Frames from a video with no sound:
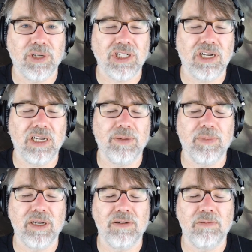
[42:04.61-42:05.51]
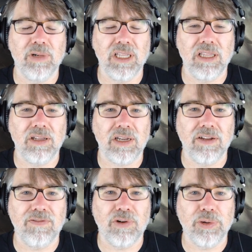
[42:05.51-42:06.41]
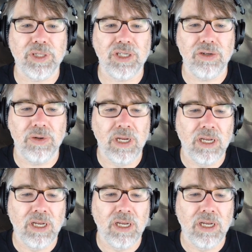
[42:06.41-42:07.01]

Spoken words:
which I am really looking forward to.